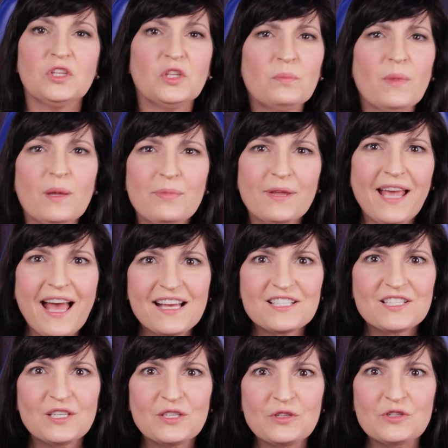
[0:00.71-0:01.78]
You may be
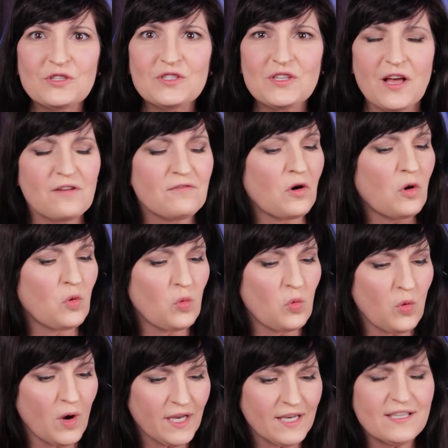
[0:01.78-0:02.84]
asking yourself,
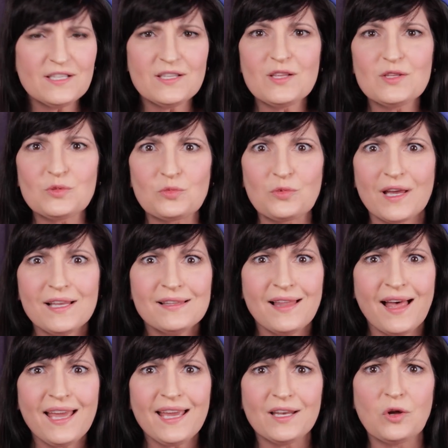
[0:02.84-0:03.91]
what is this red
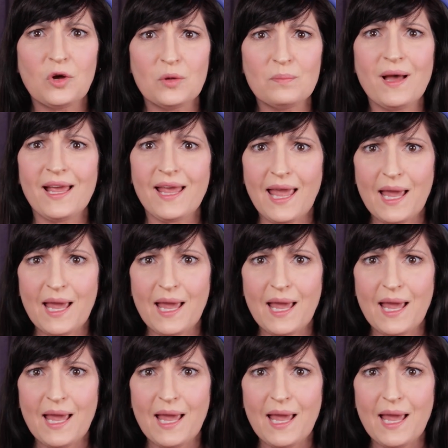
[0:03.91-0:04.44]
light on my